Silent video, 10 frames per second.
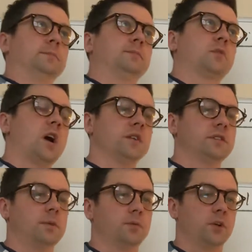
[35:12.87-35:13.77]

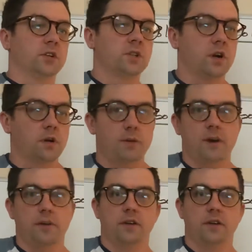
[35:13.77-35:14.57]
concept we could talk about